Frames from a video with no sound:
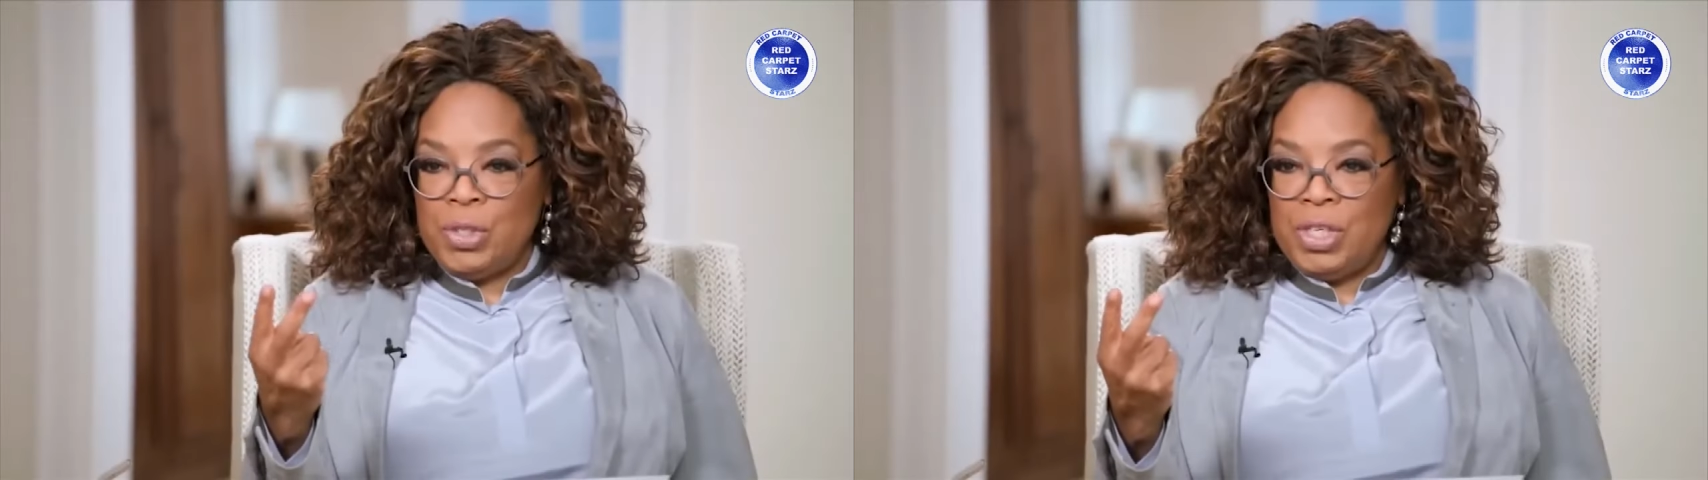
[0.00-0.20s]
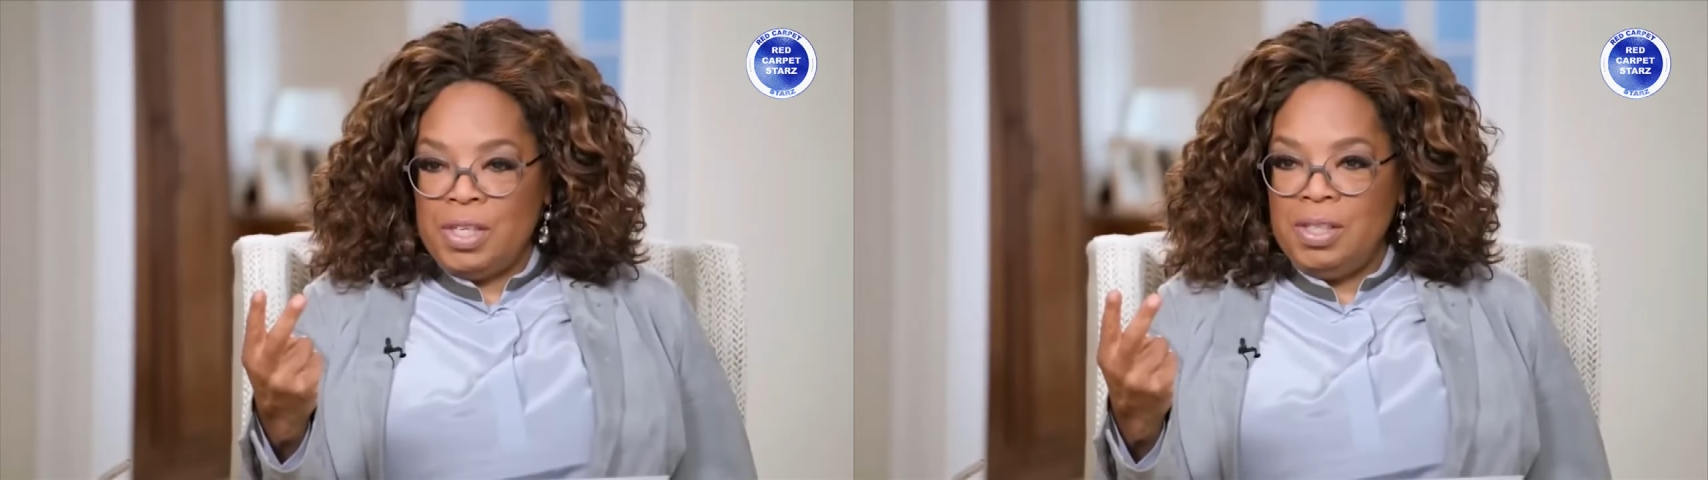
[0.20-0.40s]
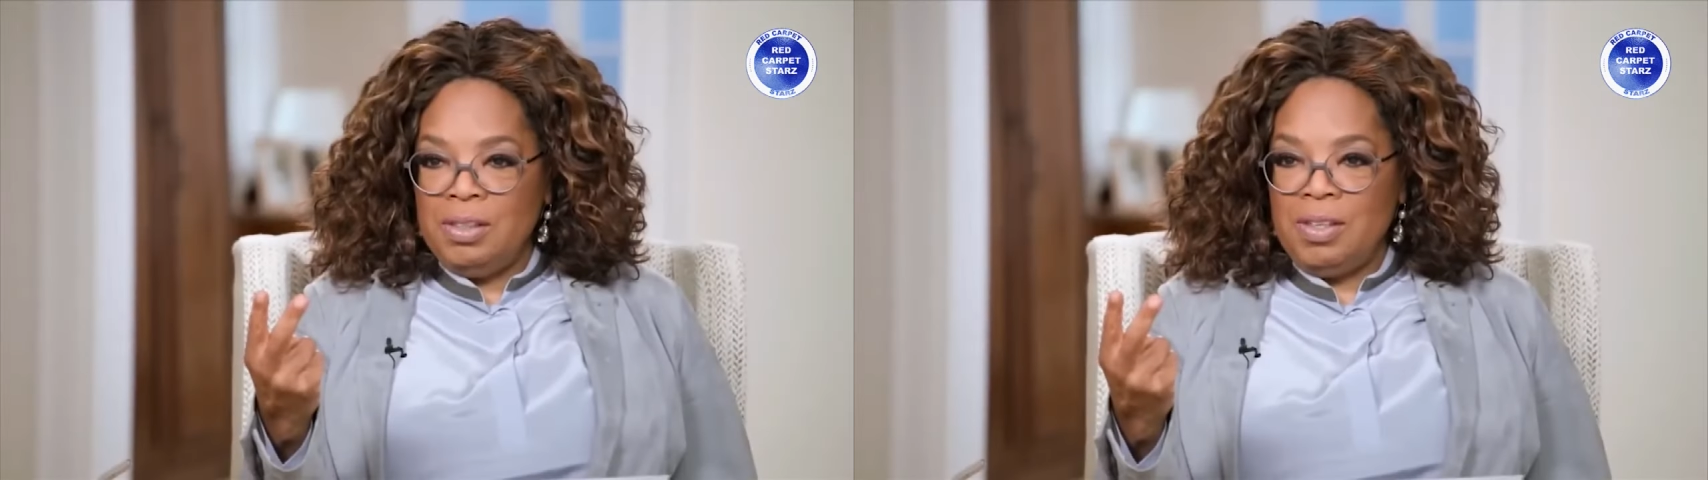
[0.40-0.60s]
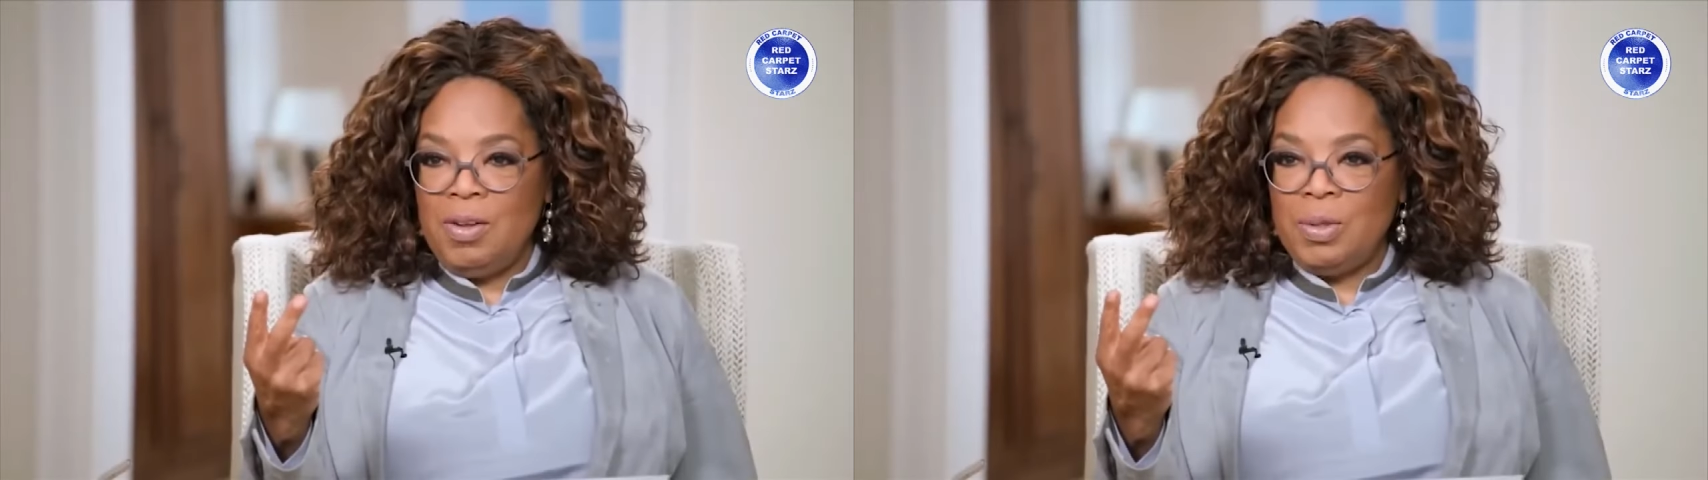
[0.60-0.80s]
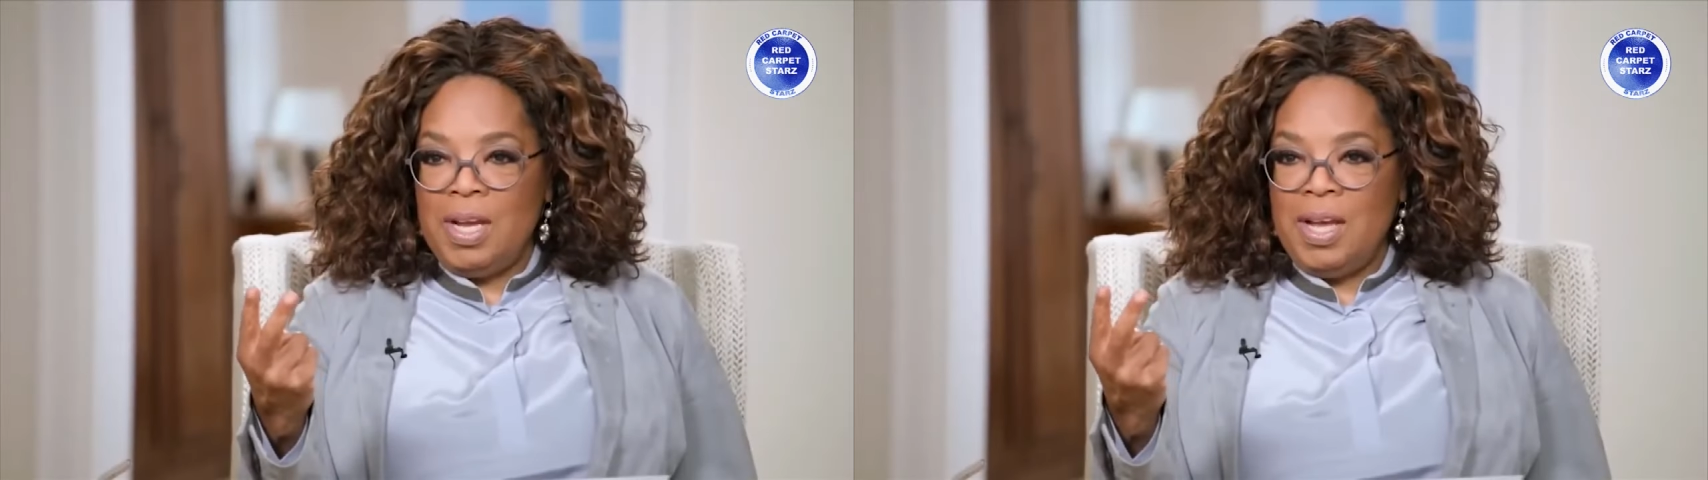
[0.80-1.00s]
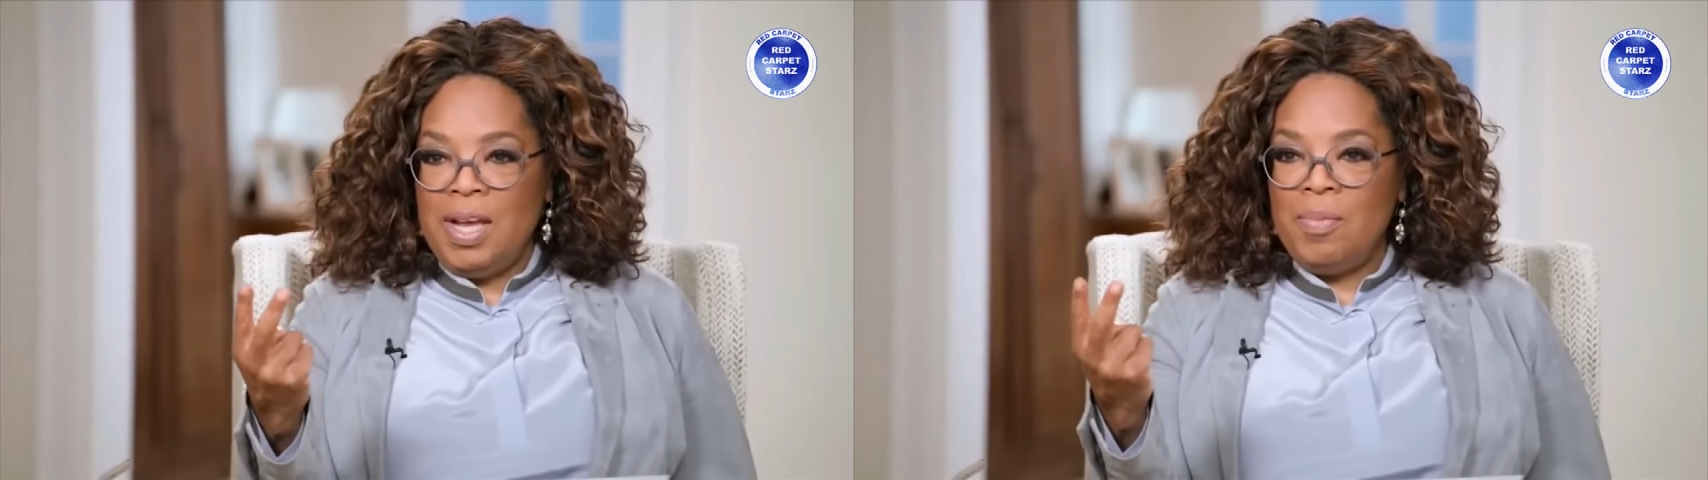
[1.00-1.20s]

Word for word: to see that I don't play when they